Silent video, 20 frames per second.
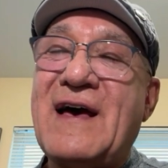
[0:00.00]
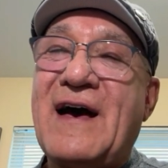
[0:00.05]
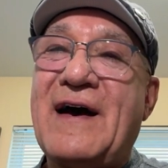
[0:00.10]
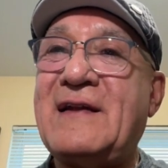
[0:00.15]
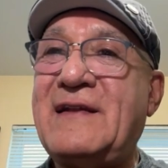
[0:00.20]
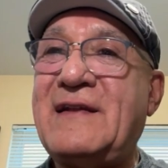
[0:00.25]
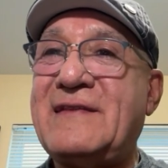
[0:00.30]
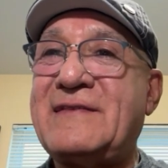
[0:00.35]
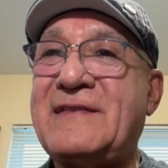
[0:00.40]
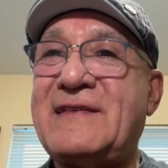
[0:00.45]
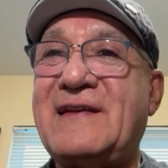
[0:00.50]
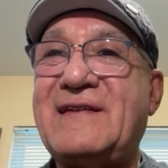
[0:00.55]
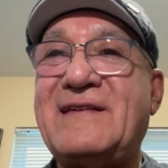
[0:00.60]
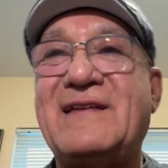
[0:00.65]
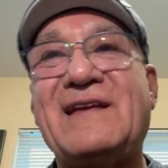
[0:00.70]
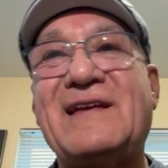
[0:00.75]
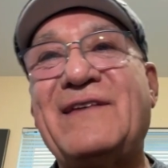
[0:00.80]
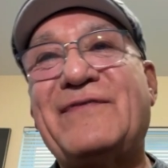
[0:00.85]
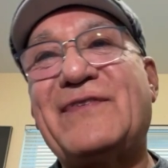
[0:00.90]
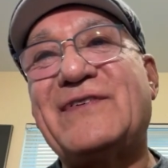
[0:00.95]
And
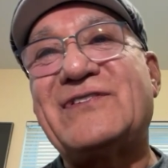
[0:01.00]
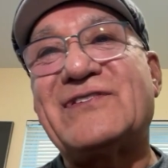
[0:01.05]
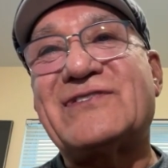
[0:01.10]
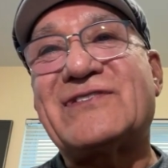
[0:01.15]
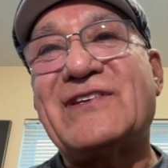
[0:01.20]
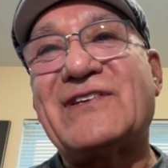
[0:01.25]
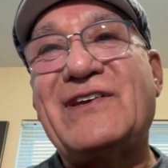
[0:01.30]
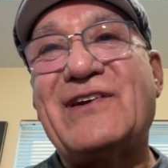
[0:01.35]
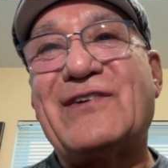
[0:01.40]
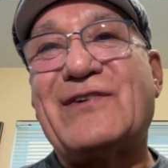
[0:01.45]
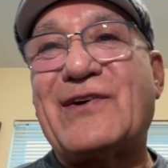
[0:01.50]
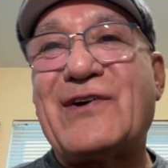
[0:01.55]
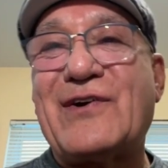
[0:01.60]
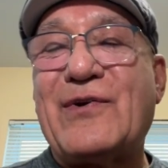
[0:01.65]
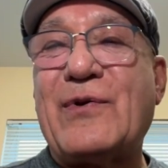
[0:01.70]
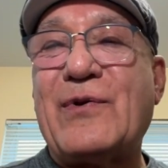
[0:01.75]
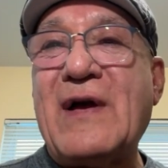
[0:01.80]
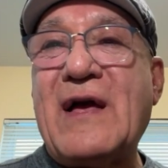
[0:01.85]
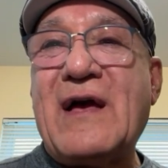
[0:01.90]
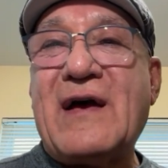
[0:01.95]
then, even just a year
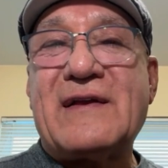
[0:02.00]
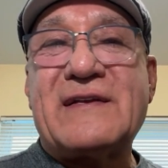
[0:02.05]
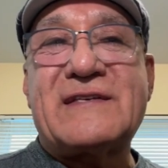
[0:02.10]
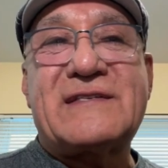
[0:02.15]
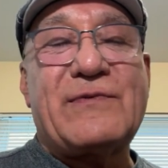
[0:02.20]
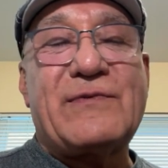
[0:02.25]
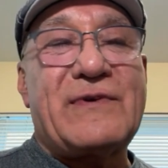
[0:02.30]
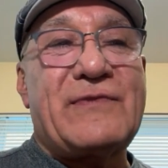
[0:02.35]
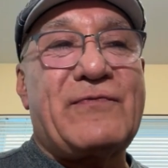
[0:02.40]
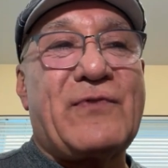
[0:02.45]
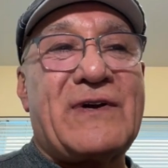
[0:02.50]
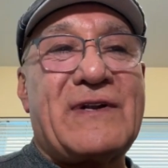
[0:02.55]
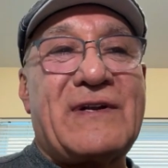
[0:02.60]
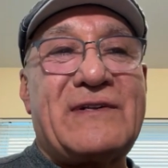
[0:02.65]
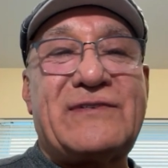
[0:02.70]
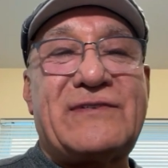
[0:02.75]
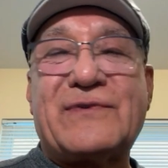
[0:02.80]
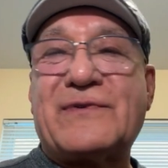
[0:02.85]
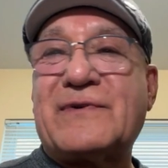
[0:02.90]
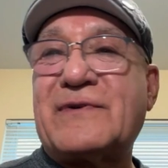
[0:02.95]
ago, someone
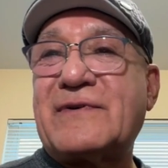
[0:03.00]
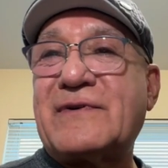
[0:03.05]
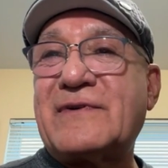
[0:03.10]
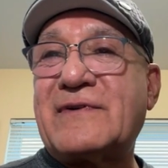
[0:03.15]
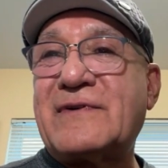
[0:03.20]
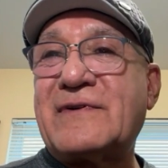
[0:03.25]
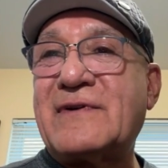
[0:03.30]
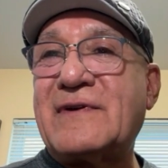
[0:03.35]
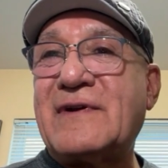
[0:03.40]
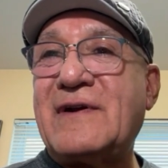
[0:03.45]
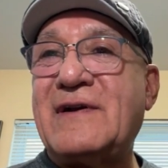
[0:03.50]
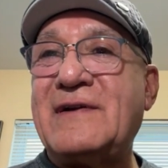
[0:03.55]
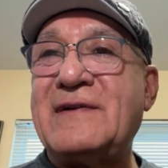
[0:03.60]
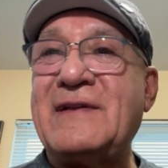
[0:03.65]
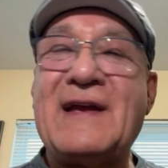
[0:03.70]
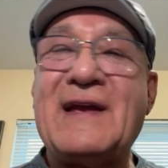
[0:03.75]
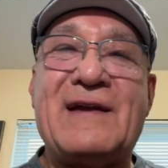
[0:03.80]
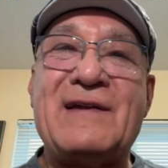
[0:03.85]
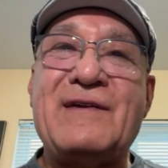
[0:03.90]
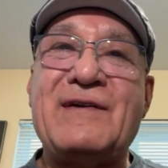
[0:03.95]
wanted to order,
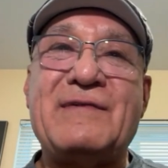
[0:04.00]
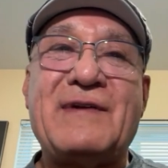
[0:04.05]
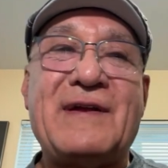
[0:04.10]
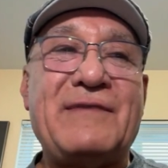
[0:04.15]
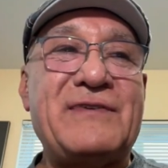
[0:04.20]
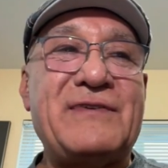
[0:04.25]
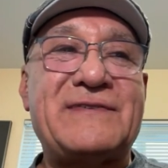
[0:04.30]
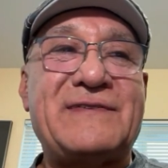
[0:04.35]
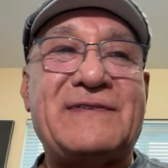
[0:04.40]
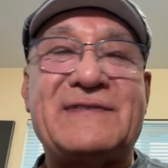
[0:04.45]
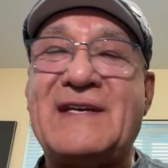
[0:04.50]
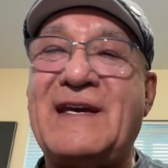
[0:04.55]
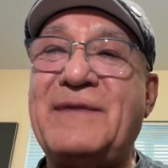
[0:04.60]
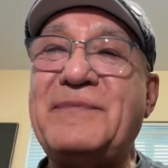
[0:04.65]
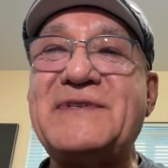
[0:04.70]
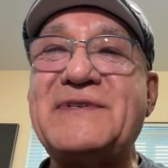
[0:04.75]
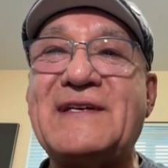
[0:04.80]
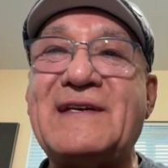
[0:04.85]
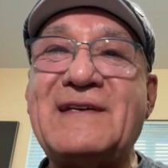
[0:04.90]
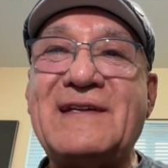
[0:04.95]
yeah, and it was
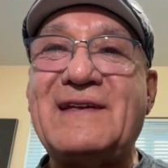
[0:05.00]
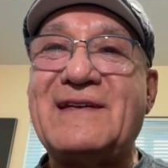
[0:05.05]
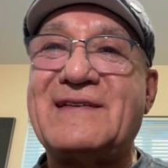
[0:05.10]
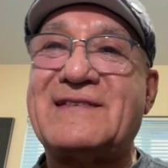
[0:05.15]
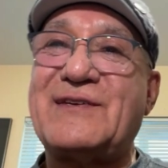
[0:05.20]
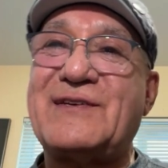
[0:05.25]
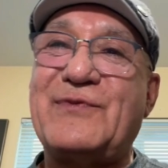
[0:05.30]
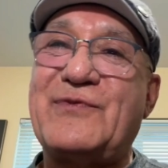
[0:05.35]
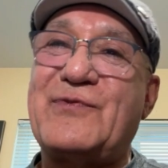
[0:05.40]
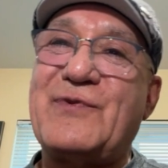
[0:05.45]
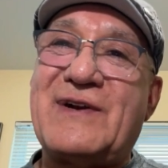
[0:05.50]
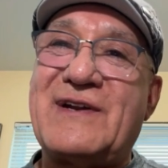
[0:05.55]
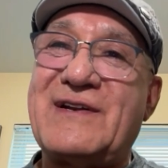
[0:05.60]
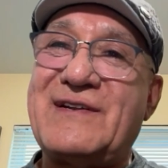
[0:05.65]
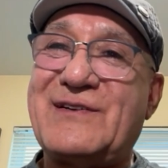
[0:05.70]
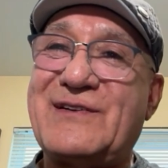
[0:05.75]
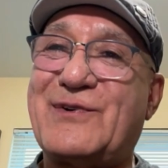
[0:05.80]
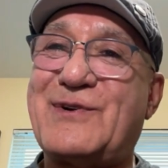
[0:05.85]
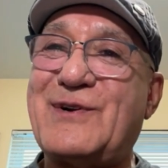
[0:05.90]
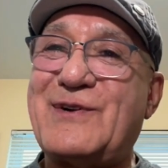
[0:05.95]
tempting. Someone
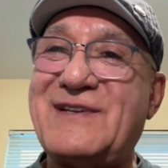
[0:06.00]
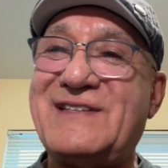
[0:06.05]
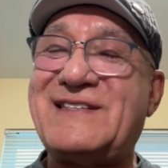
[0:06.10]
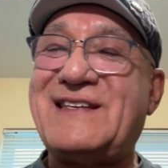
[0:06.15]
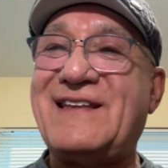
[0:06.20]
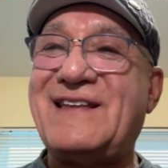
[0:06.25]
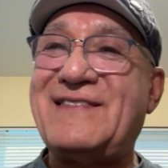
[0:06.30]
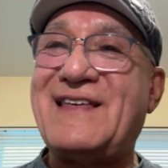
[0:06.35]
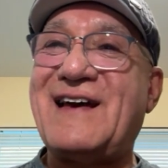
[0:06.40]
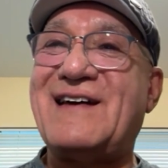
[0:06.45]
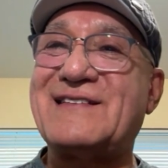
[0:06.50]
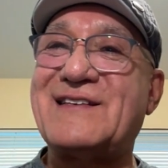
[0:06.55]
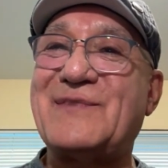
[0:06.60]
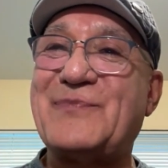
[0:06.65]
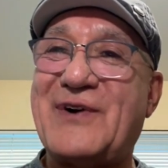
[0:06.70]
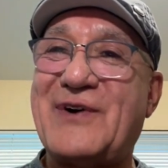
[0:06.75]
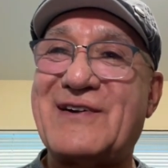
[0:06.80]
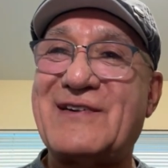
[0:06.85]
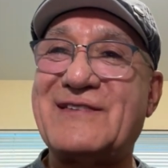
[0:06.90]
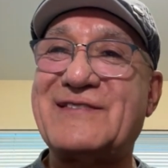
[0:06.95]
wanted to order
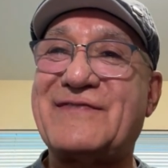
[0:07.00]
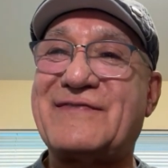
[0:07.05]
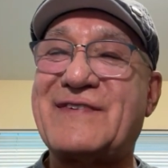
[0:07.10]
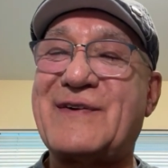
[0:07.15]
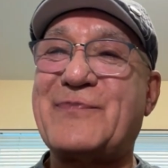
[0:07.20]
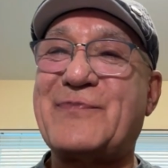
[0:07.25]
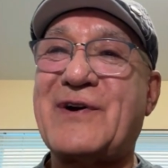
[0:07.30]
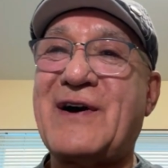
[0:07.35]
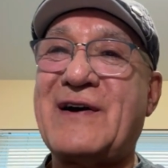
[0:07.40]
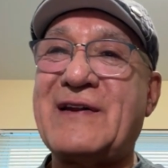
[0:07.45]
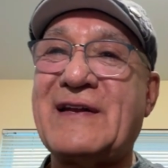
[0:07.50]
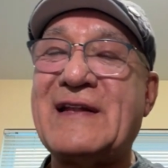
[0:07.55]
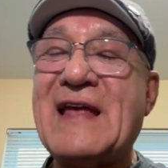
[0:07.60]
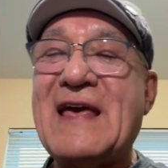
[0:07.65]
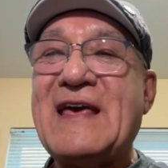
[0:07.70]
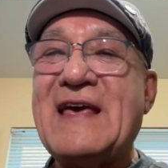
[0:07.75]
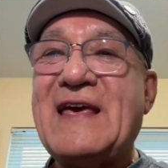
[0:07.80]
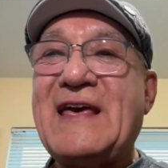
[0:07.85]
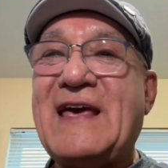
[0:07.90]
10,000 bottles of our product